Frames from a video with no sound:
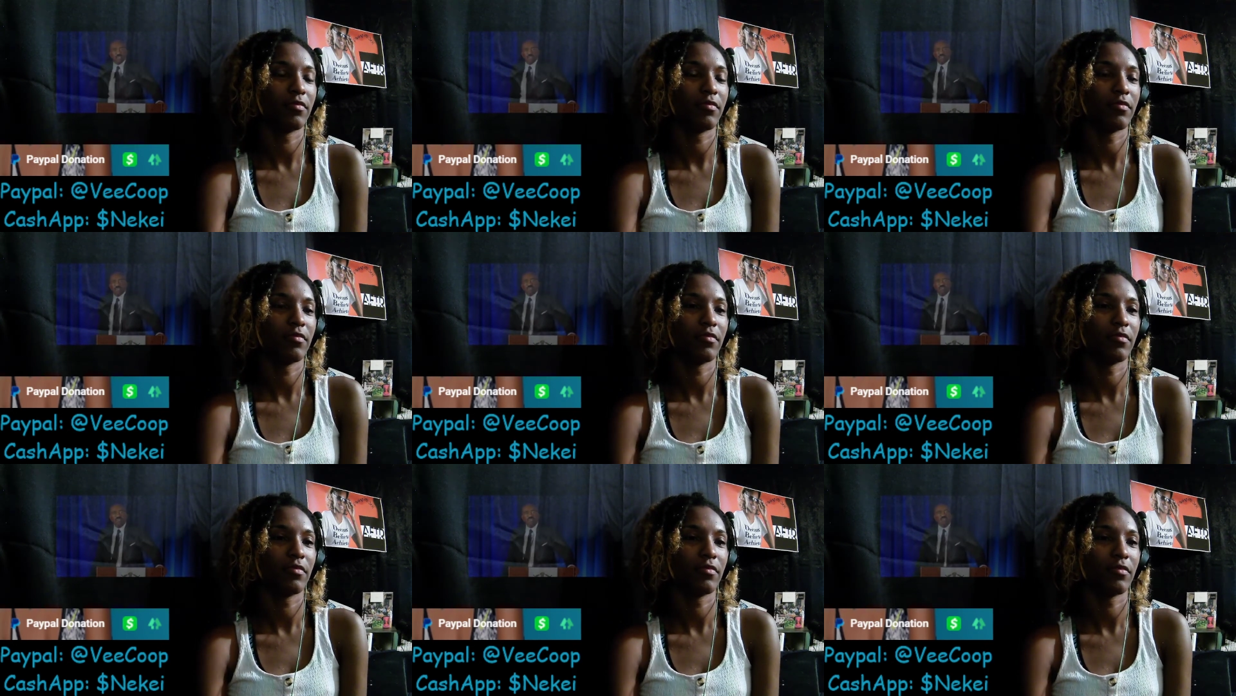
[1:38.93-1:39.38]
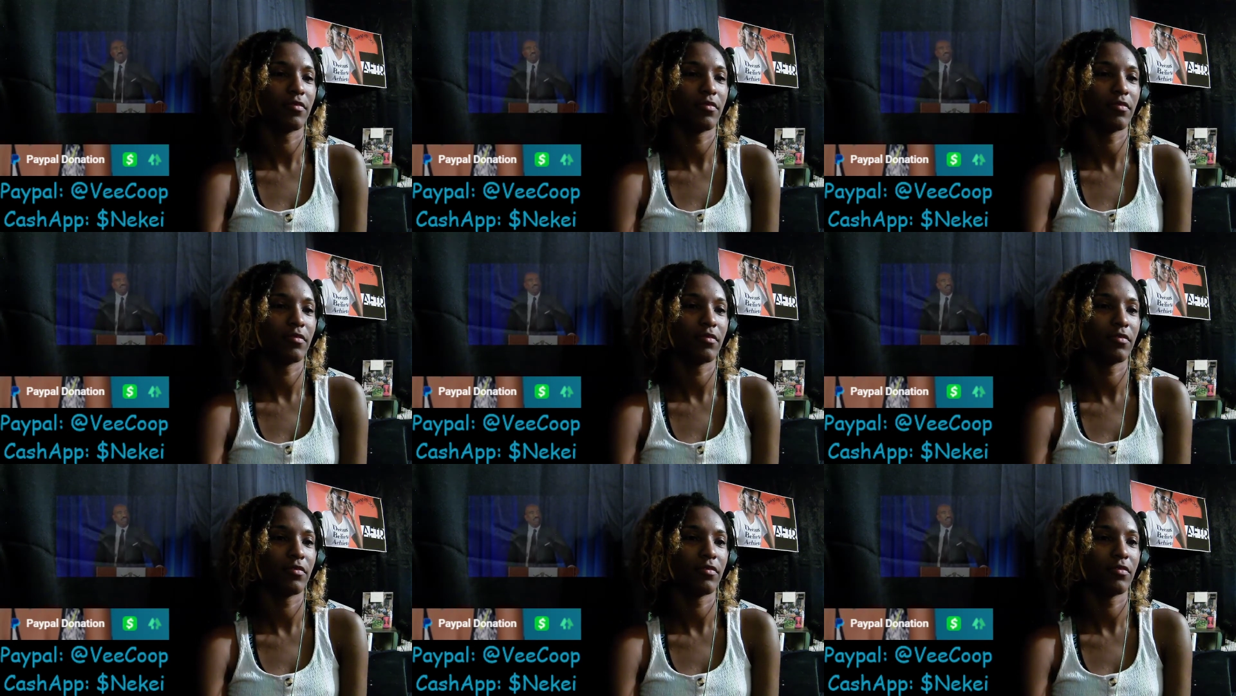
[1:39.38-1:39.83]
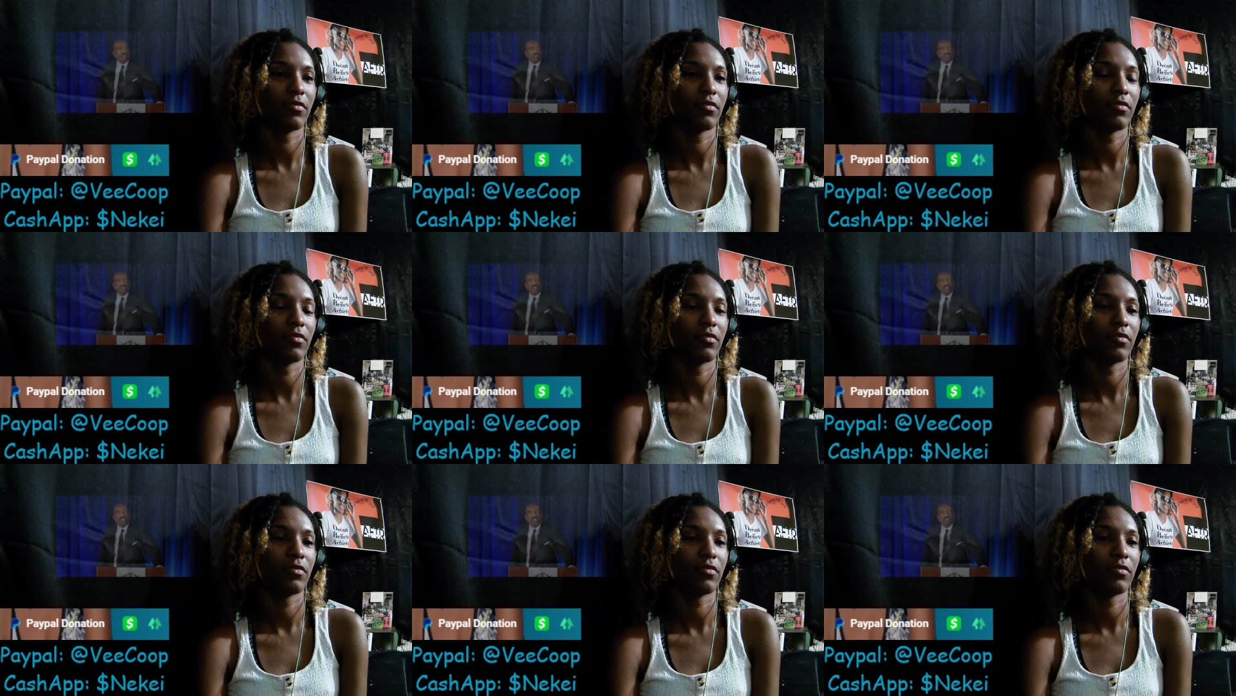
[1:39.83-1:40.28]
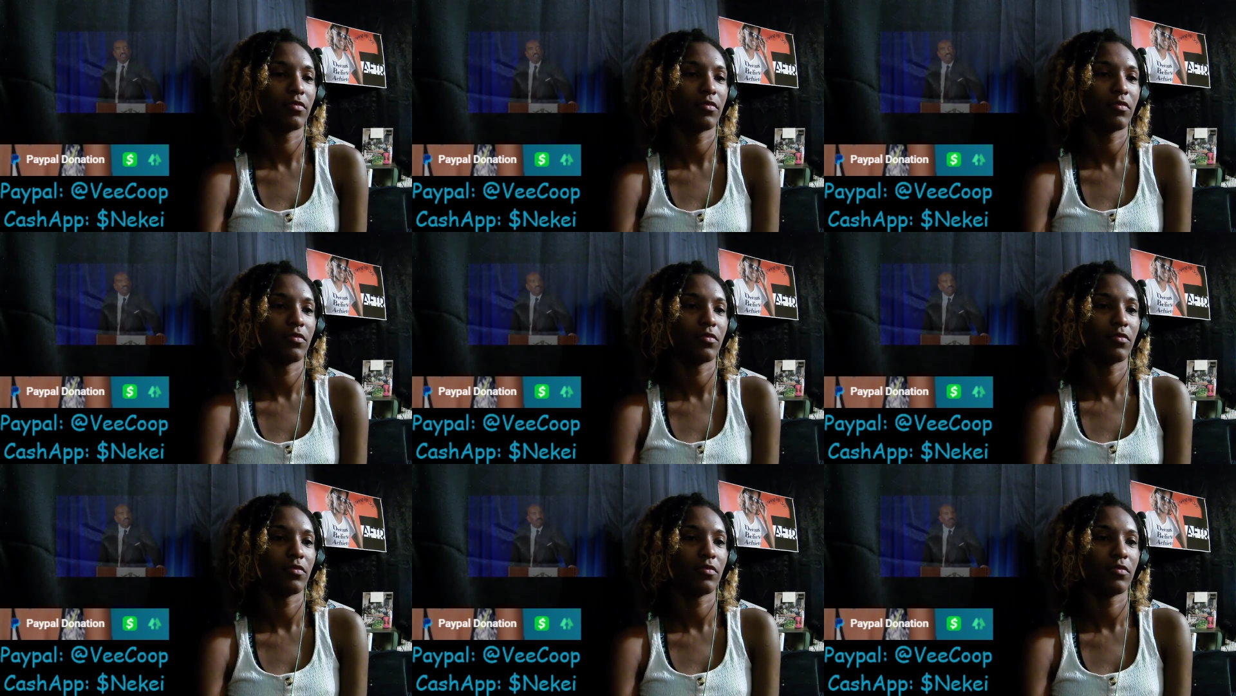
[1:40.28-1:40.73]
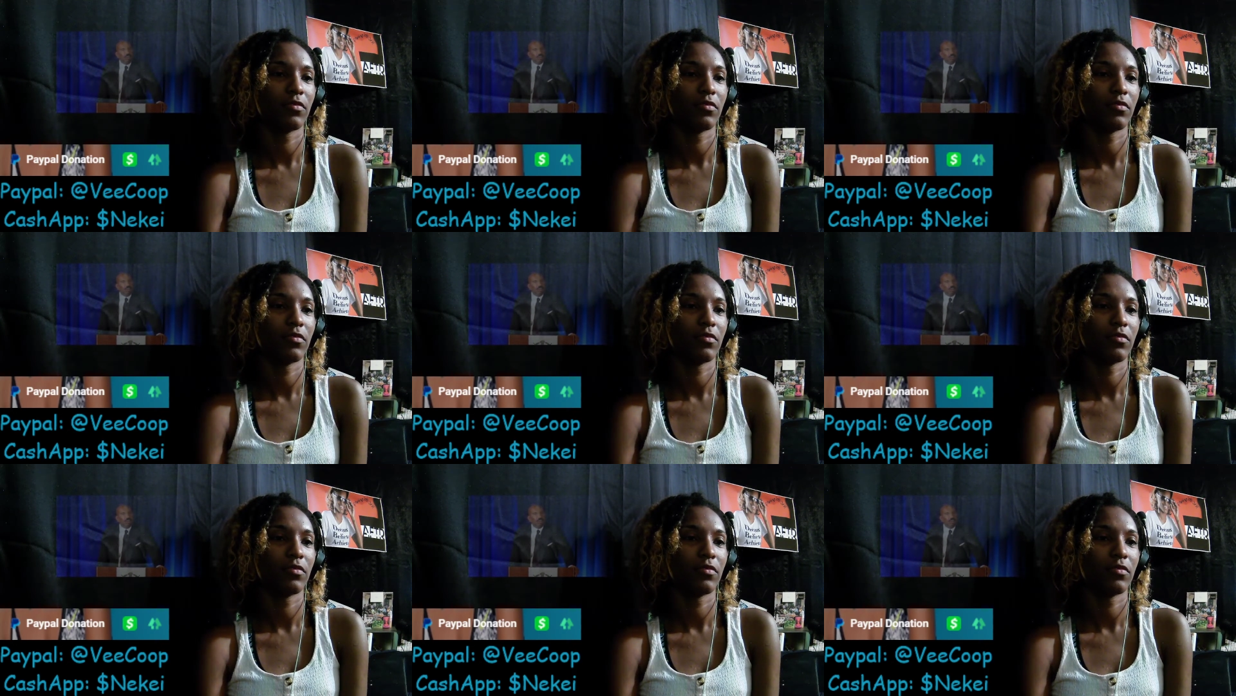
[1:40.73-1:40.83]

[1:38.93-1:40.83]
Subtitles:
(silence)